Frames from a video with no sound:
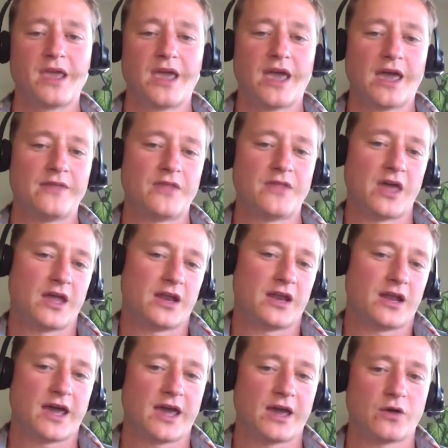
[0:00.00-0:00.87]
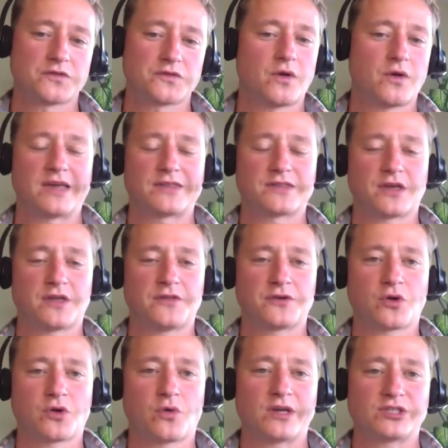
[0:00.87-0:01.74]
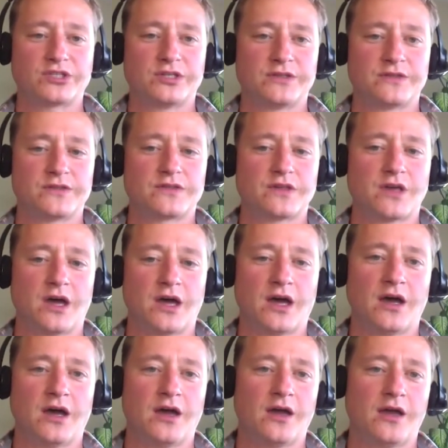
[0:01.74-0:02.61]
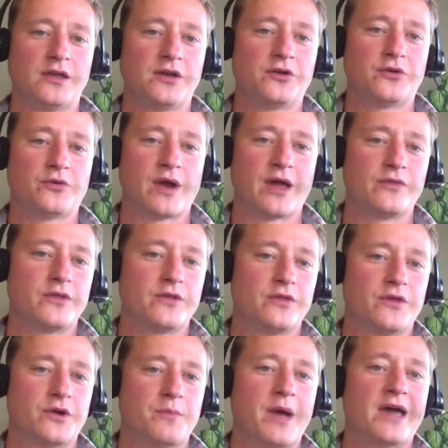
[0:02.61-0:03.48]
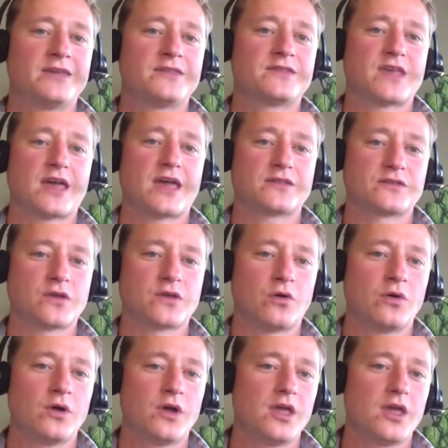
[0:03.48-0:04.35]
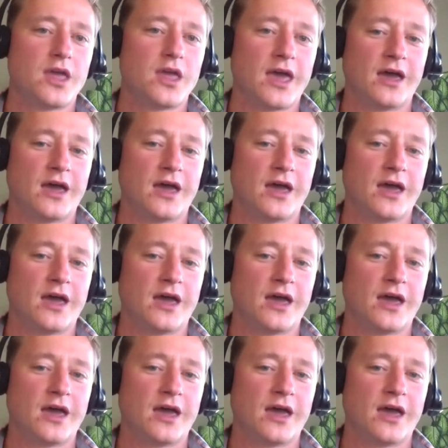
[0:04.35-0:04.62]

And then I also ask other questions in and around their mindset. So